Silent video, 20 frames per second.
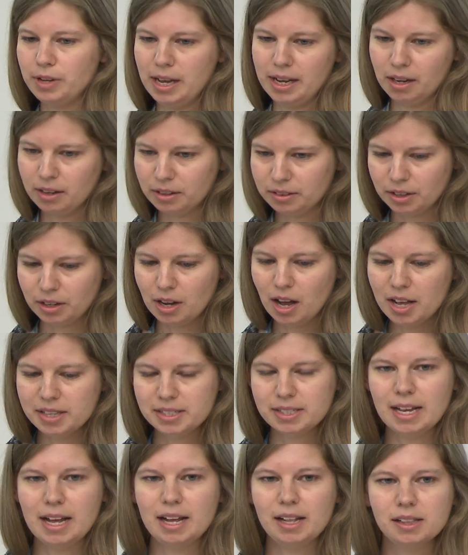in the
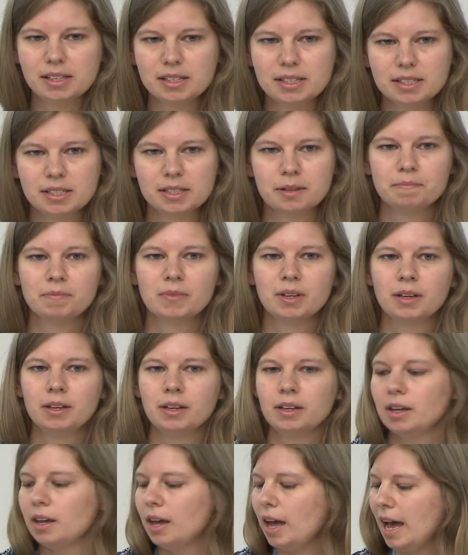guard cells
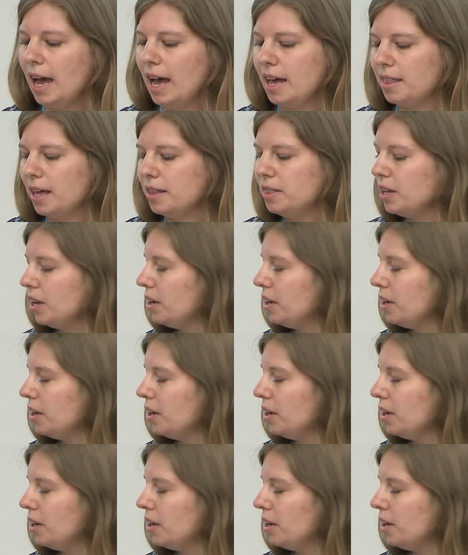uh, than